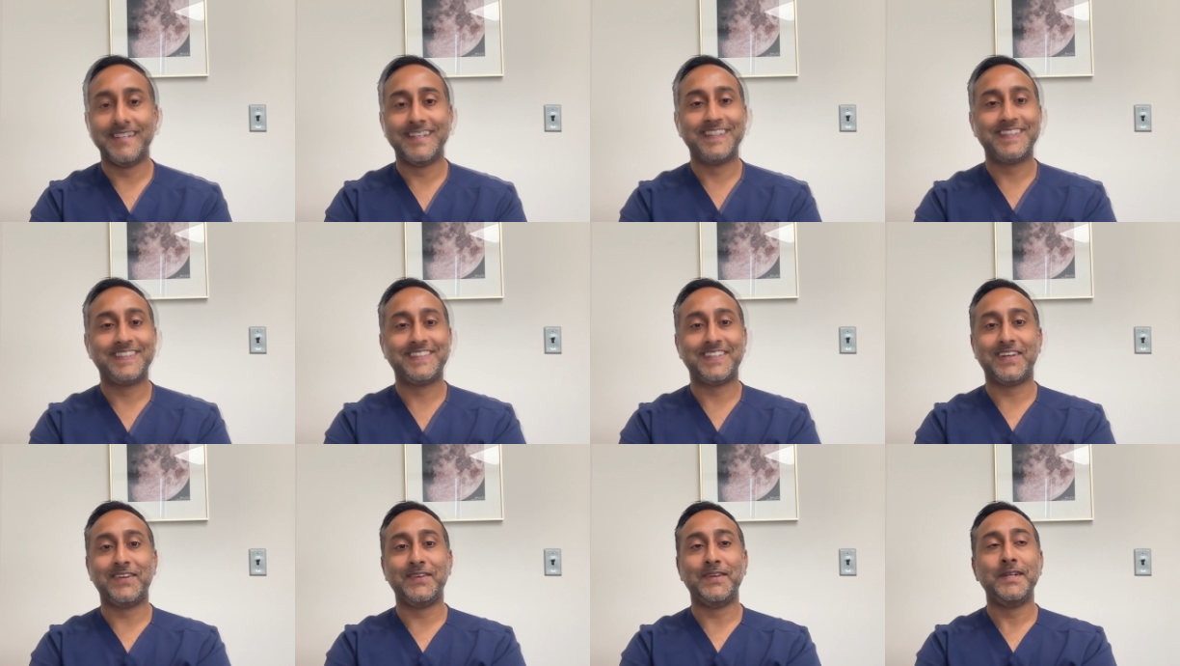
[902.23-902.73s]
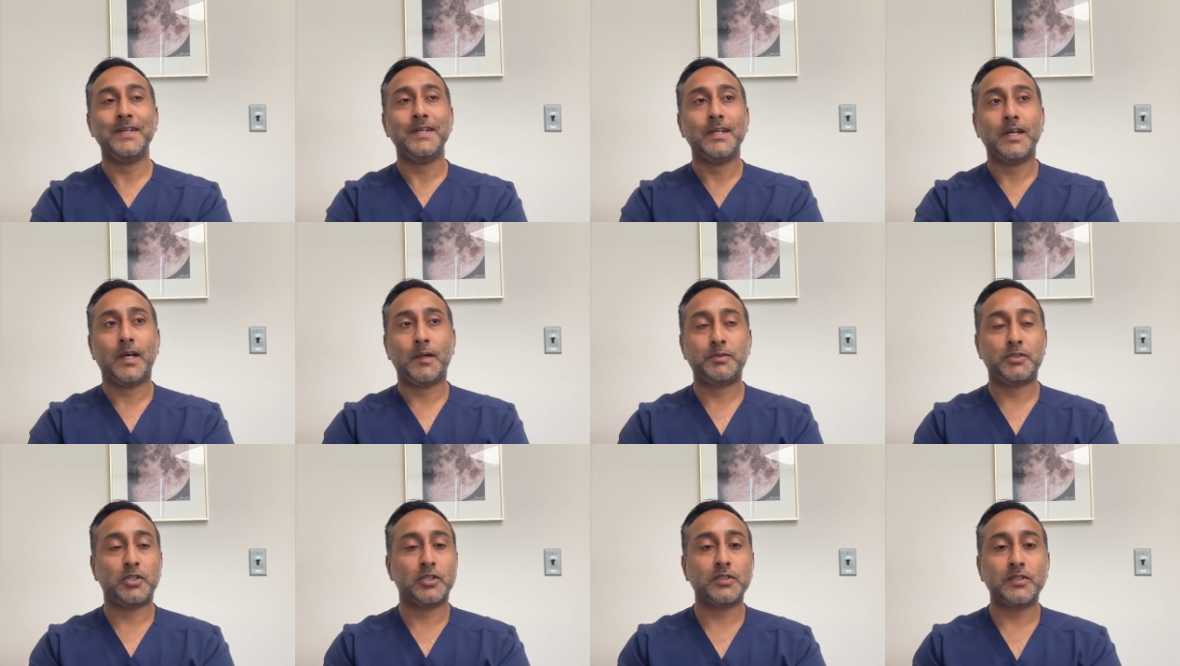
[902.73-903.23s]
So,
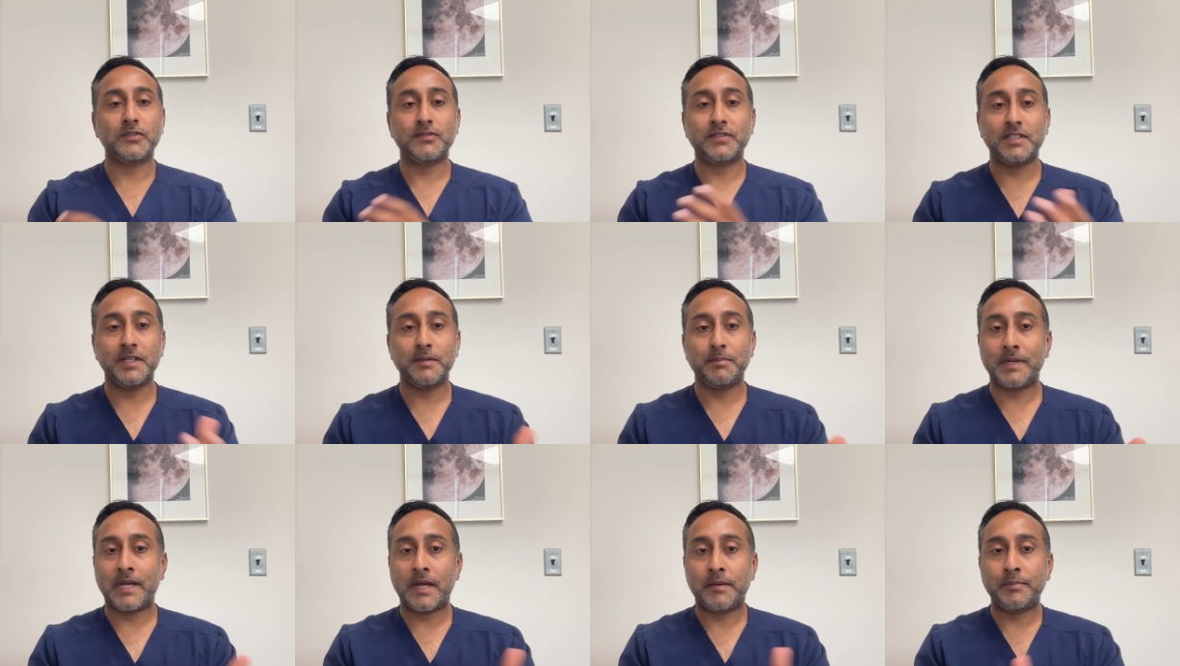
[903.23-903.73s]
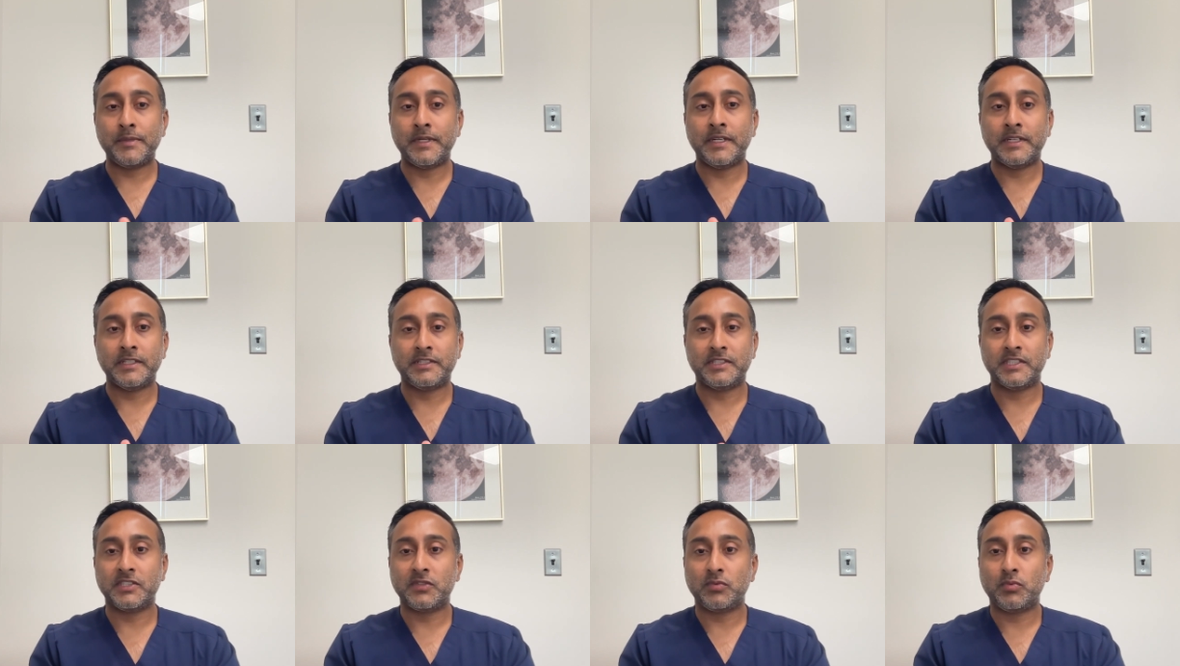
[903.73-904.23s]
obstructive sleep apnea is
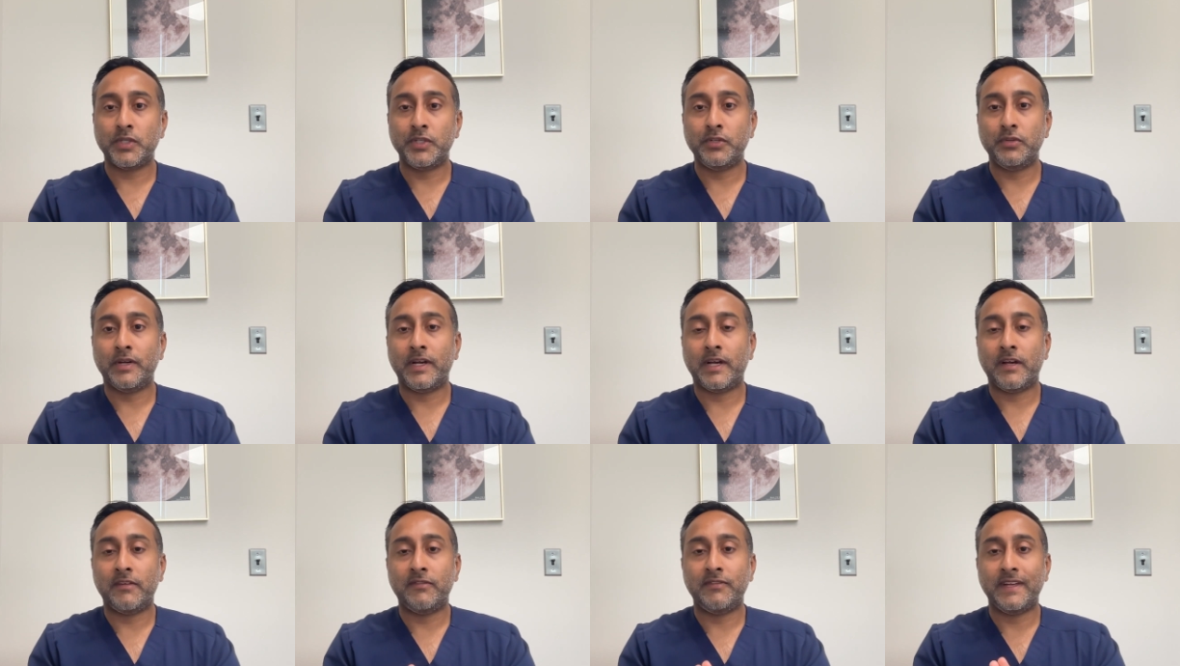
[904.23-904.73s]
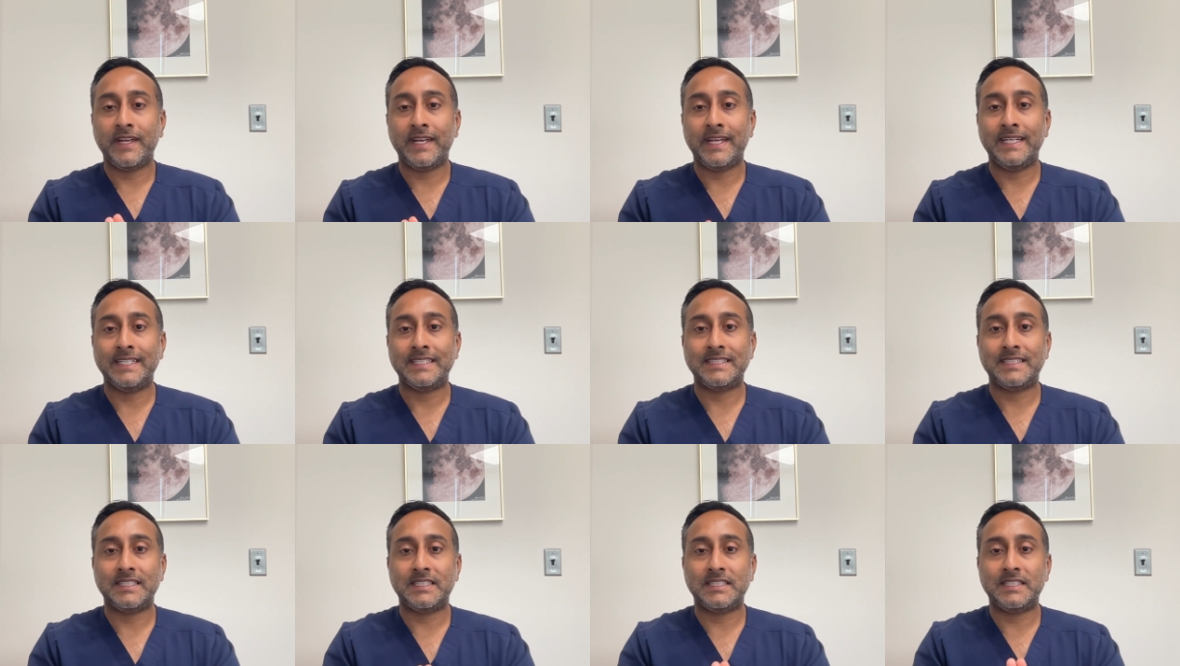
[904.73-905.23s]
just when you have a
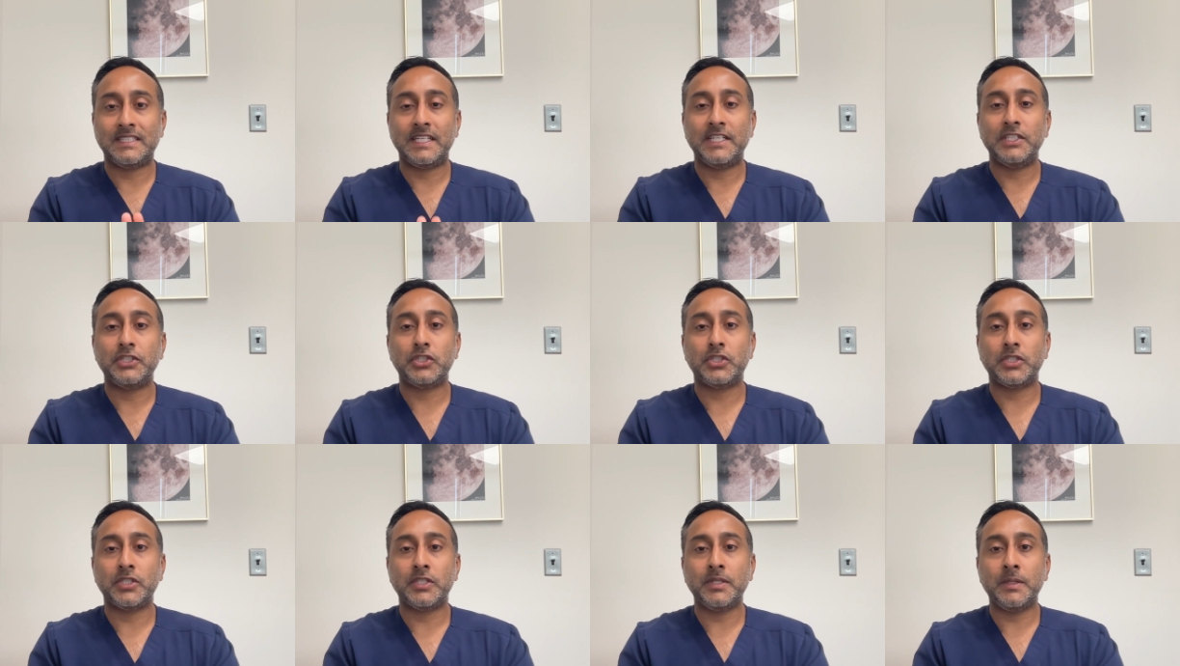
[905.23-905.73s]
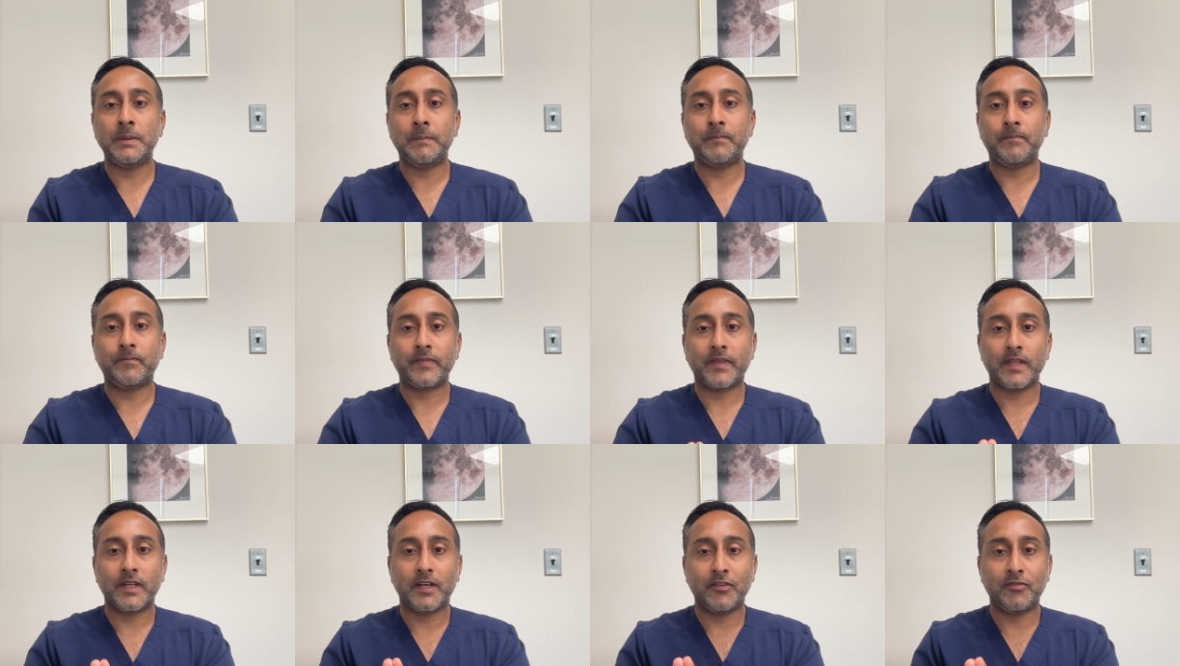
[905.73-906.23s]
cessation
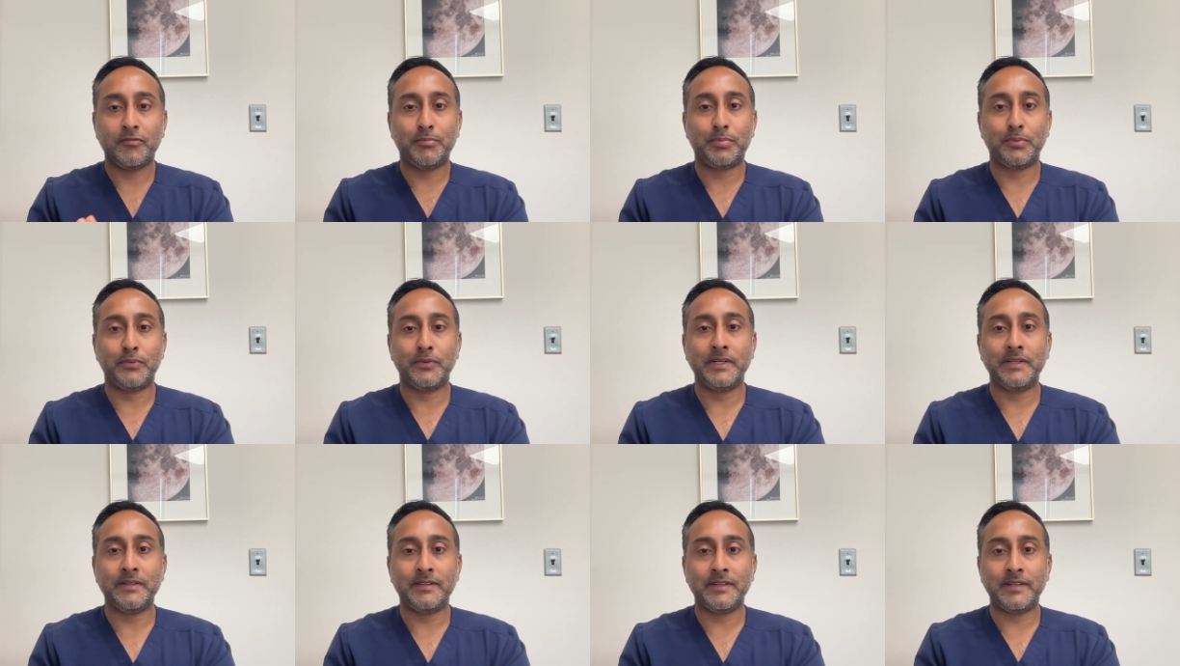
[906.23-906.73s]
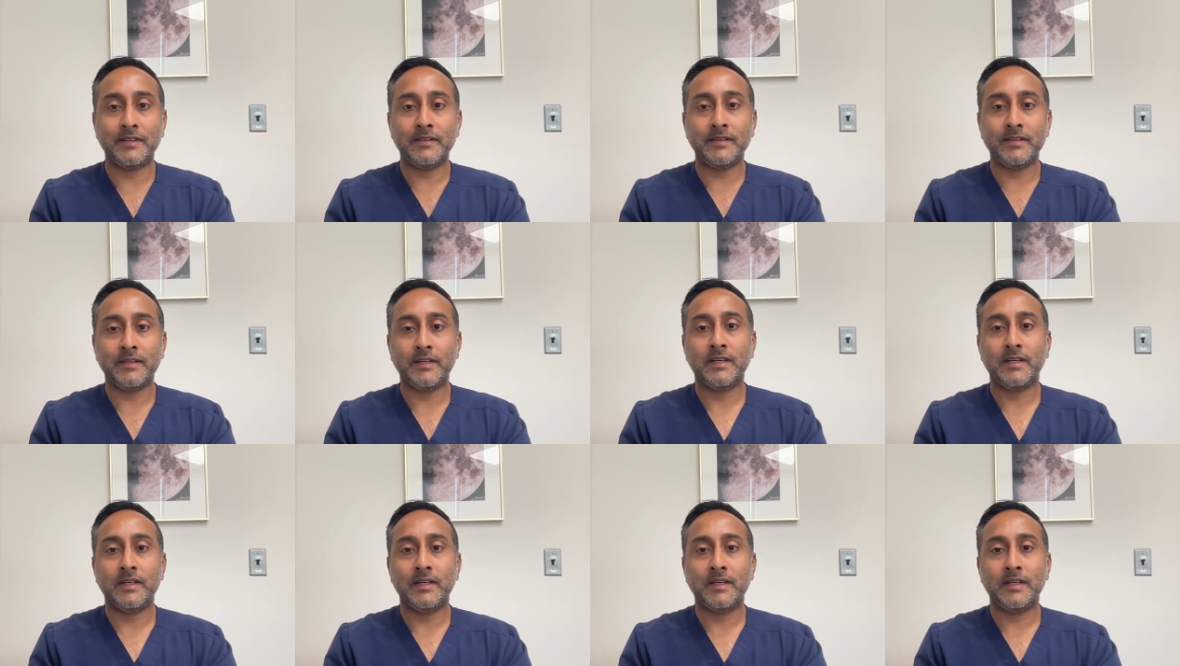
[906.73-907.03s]
of breathing